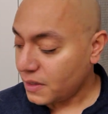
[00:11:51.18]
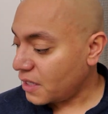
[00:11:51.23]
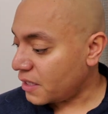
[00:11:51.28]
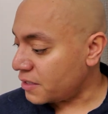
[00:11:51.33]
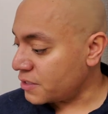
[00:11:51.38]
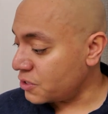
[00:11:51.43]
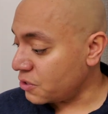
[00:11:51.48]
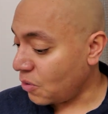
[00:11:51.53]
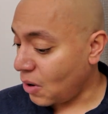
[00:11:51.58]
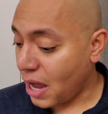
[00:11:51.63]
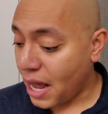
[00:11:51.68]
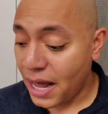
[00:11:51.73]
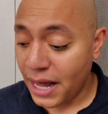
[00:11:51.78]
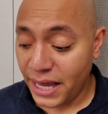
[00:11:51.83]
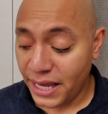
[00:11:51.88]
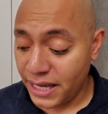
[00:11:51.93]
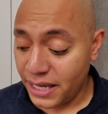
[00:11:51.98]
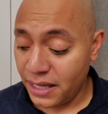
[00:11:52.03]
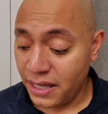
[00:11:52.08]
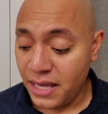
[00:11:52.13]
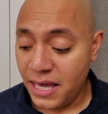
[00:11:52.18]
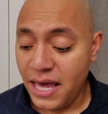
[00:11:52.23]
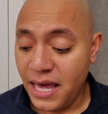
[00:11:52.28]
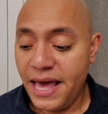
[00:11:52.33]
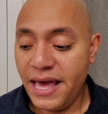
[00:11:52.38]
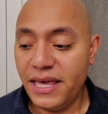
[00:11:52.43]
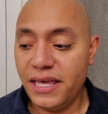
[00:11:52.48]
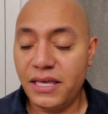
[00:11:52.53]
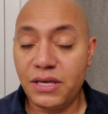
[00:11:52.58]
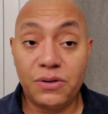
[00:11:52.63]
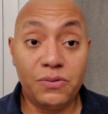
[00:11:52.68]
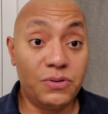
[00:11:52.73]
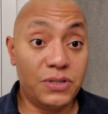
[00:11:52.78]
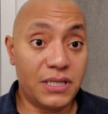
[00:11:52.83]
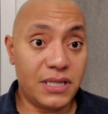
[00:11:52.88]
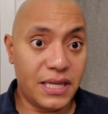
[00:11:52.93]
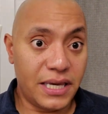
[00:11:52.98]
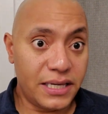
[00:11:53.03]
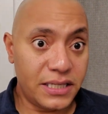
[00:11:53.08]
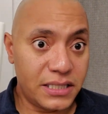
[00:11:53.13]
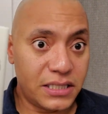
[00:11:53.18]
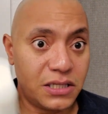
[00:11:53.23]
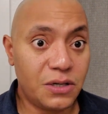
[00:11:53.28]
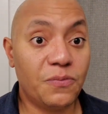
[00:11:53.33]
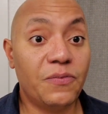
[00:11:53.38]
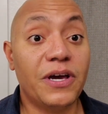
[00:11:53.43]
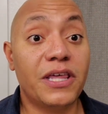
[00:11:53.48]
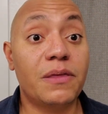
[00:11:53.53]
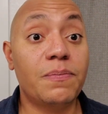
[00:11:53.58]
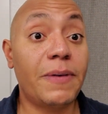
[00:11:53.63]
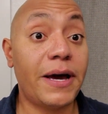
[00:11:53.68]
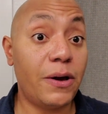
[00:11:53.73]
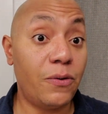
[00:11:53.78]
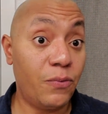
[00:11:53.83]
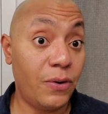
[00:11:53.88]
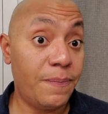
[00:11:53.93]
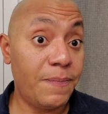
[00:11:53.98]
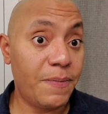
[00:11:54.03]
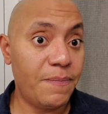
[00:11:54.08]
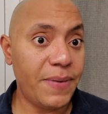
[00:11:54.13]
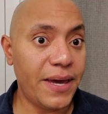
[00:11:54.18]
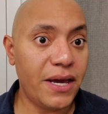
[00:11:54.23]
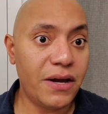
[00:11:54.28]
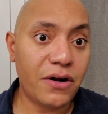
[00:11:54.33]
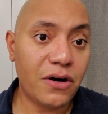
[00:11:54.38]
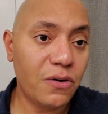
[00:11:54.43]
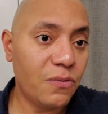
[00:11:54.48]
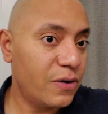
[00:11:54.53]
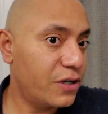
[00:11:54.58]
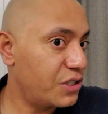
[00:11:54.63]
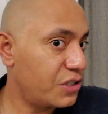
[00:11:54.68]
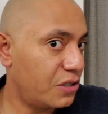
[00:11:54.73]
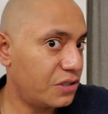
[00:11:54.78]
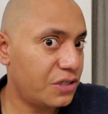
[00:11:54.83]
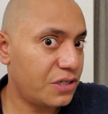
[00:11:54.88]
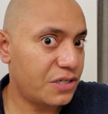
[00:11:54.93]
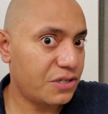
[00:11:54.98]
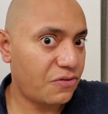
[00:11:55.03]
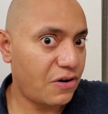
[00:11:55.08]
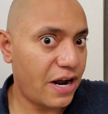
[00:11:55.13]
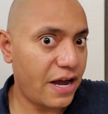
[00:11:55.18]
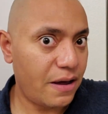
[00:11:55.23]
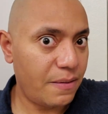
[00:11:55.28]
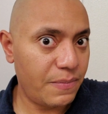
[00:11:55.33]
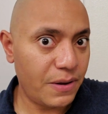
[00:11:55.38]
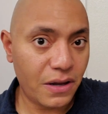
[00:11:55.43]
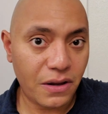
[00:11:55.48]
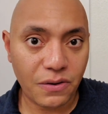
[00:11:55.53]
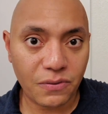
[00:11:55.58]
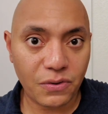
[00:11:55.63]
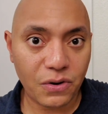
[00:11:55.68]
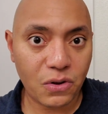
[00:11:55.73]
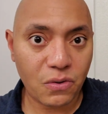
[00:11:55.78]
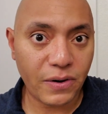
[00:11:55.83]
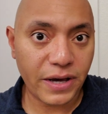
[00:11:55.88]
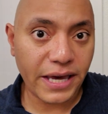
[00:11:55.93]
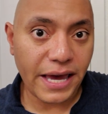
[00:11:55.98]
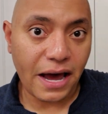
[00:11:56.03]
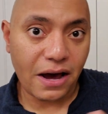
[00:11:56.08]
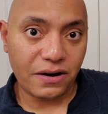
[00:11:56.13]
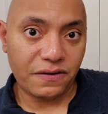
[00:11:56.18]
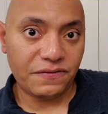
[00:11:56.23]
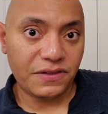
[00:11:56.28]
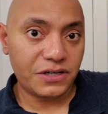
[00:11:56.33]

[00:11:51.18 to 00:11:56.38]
So I use this with my whip maker, which I'll just grab real quick out of the